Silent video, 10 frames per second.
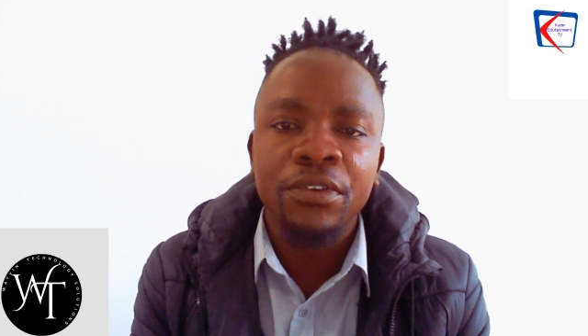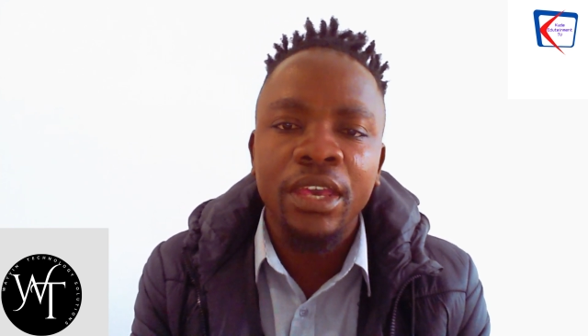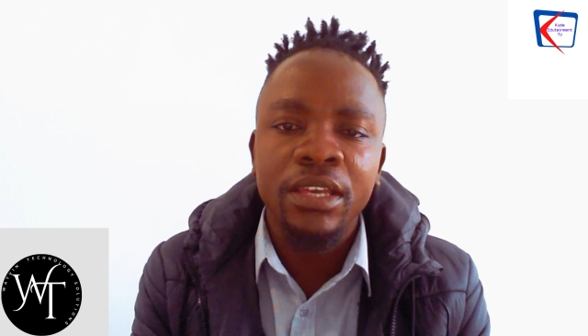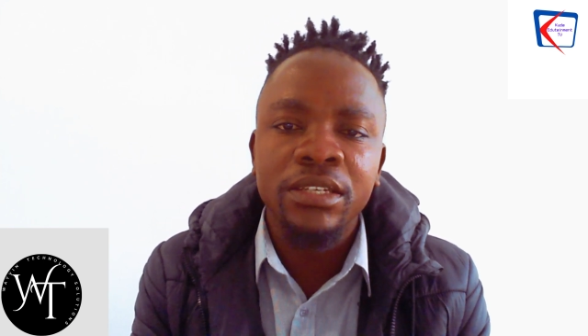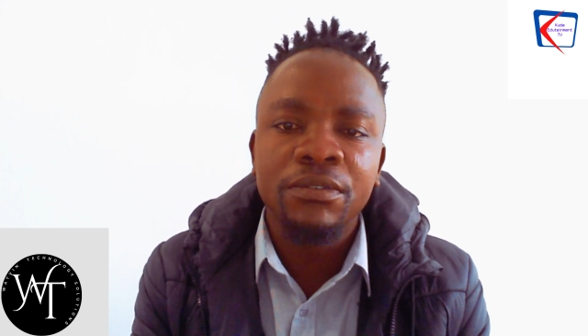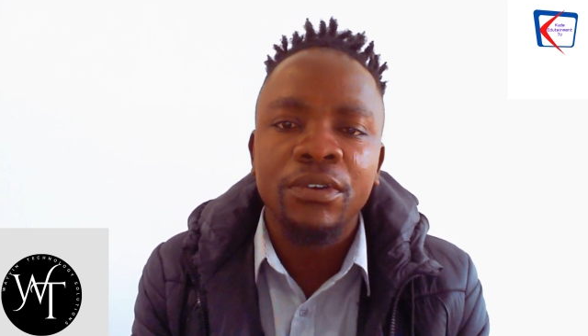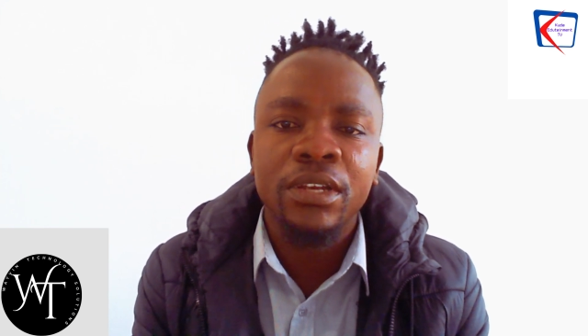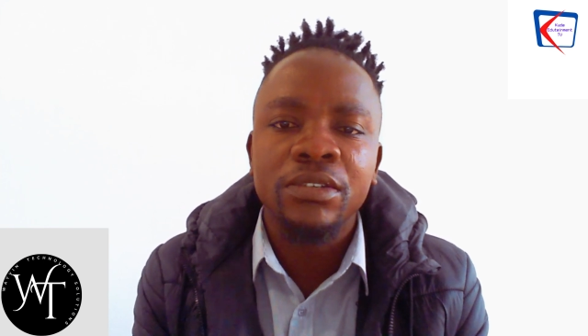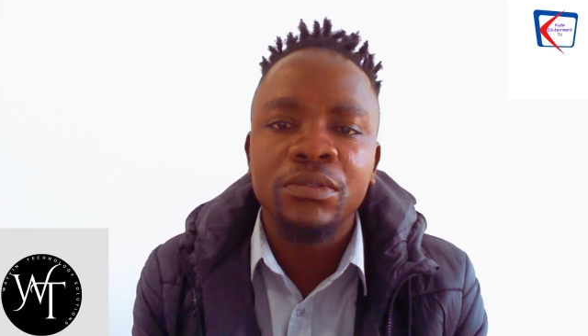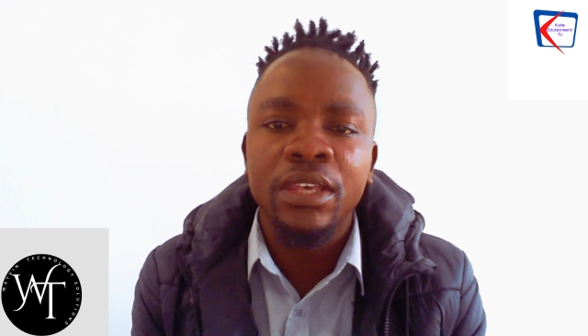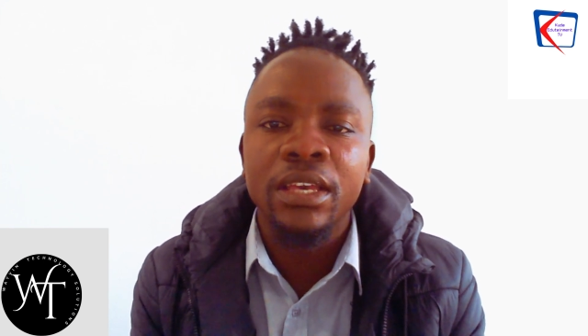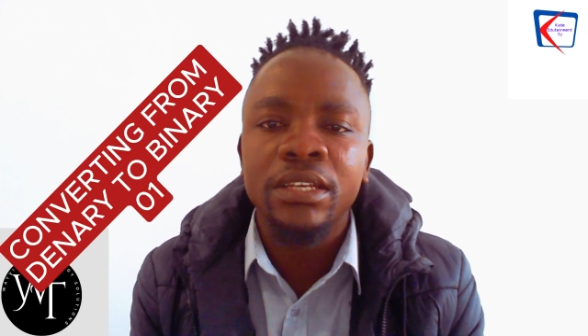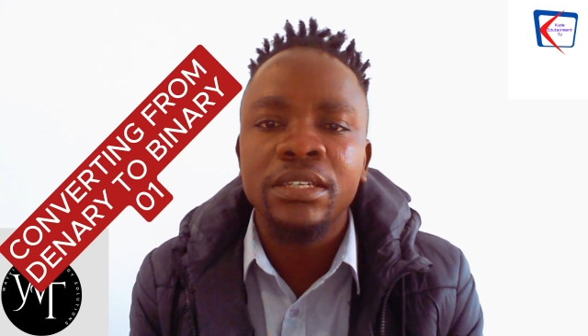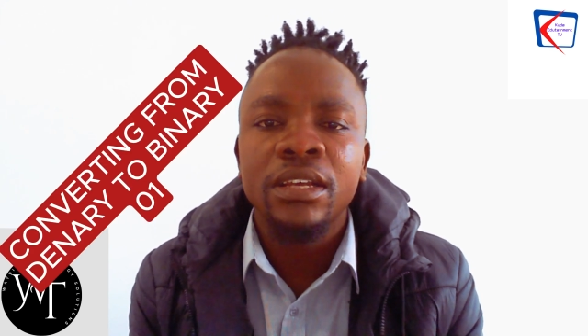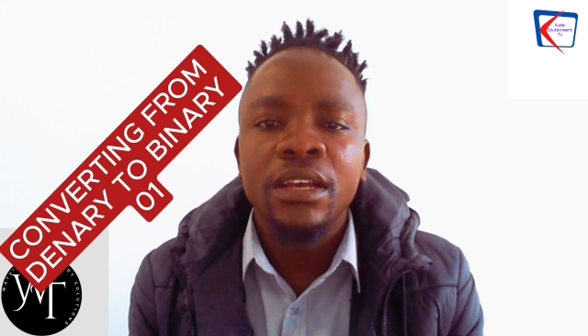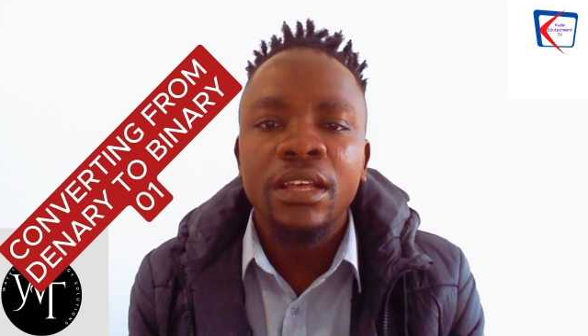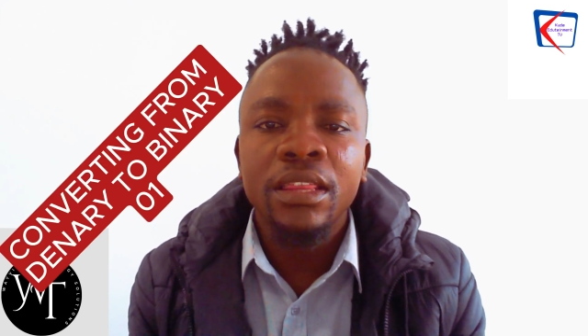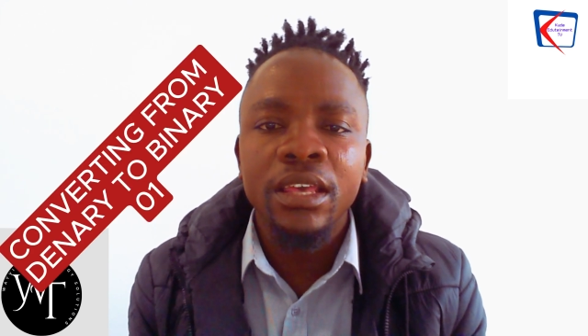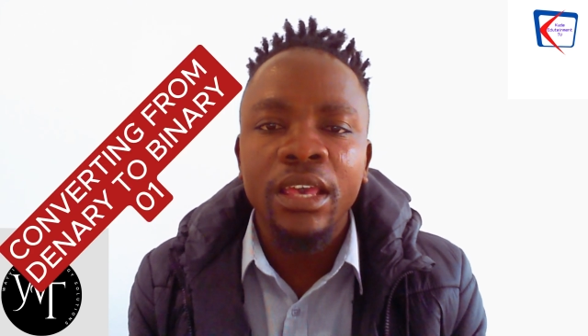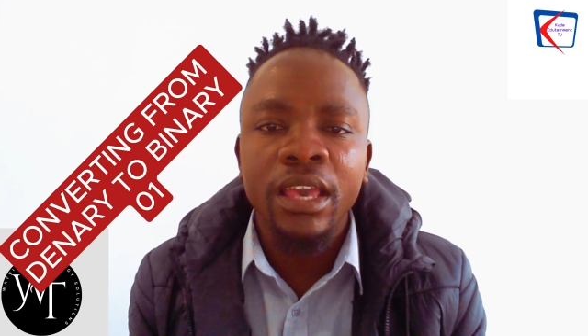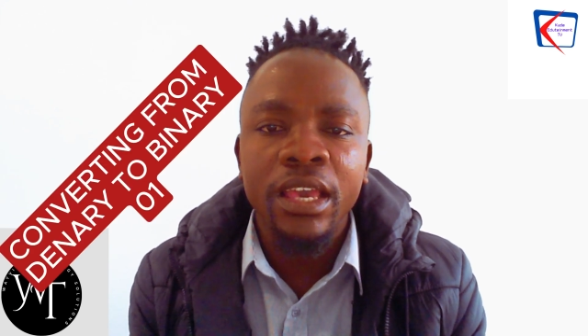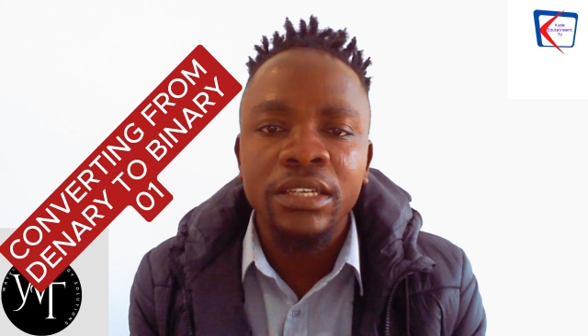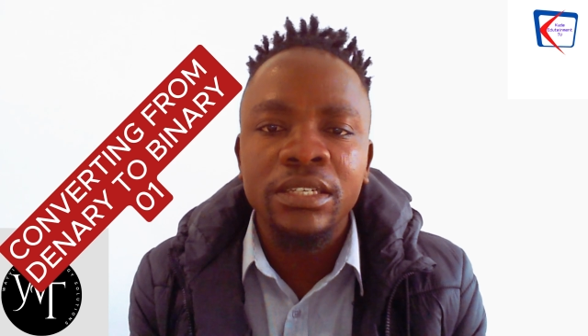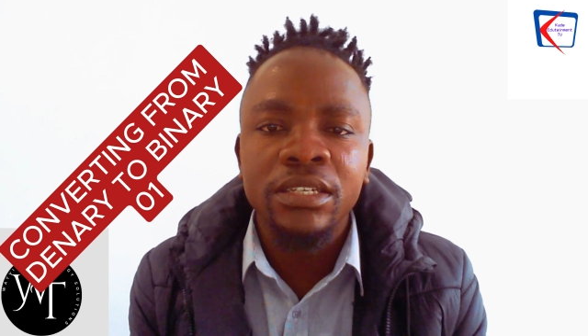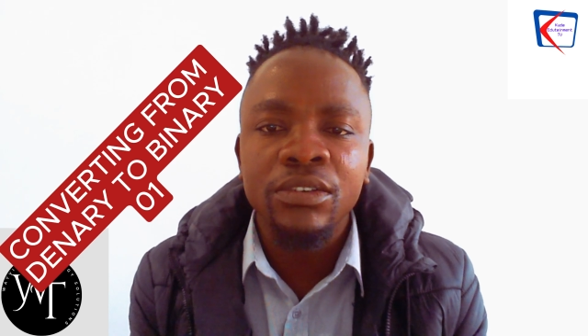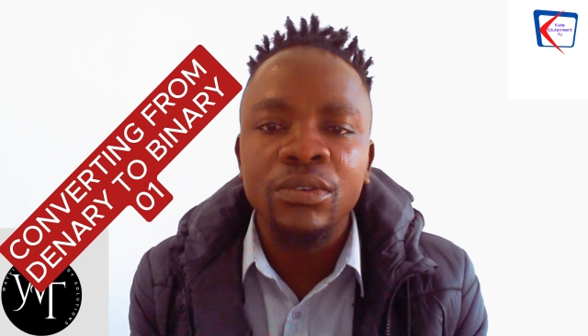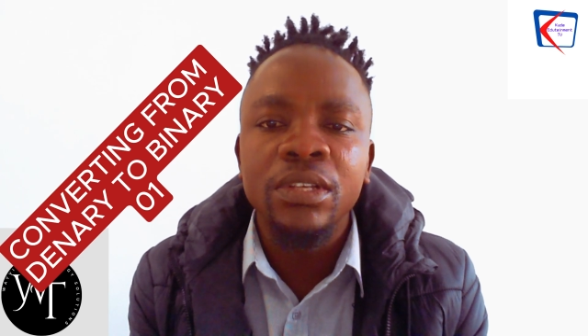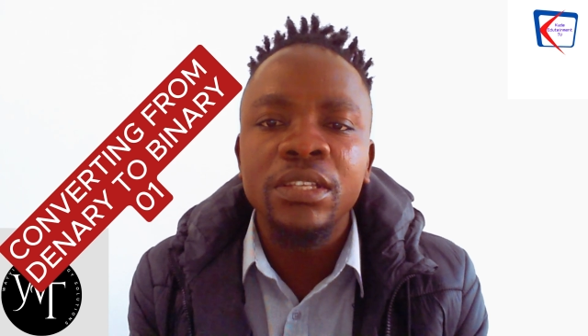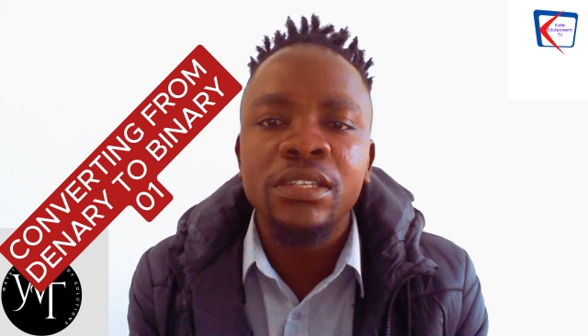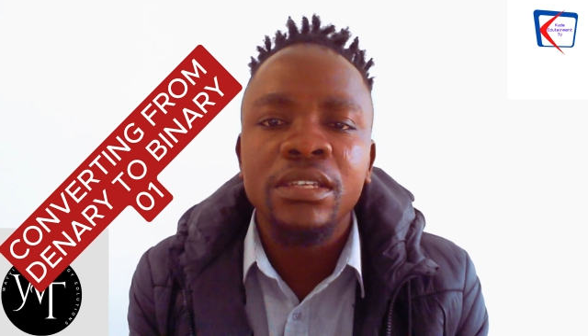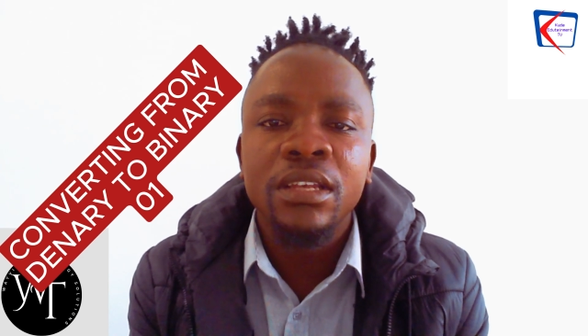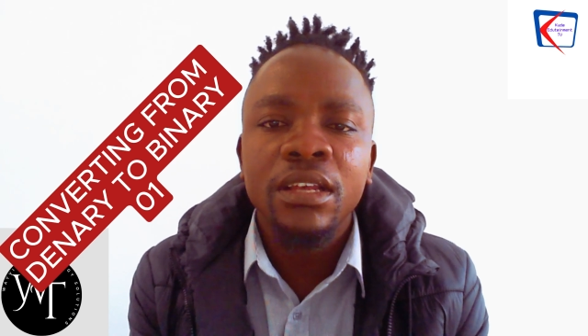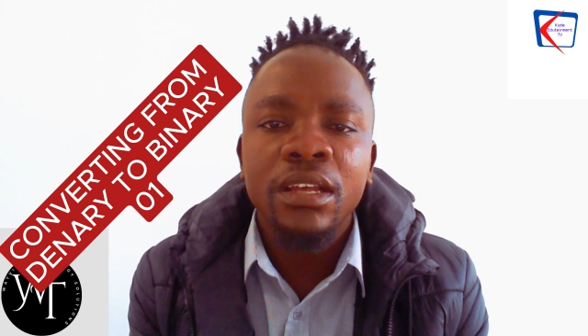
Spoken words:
8 for us to get the 8 units,